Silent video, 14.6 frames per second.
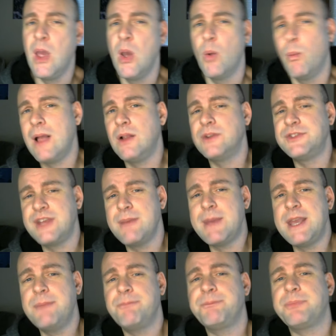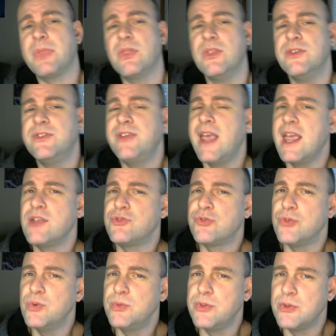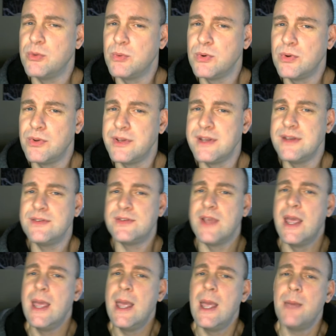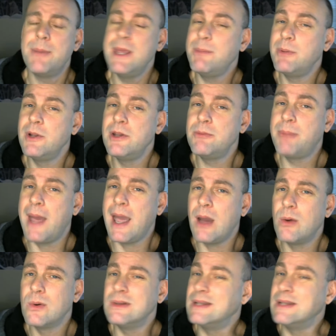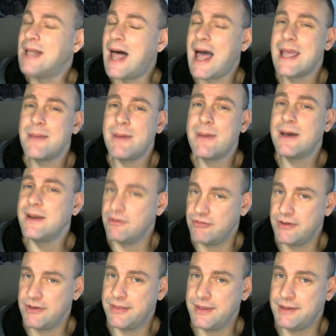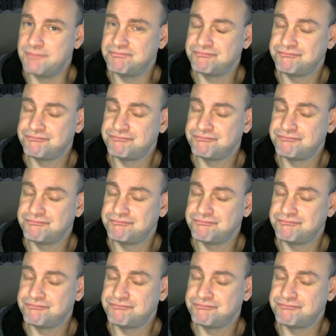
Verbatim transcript: Well, Timmy, the sad truth of the world is people in power lie about everything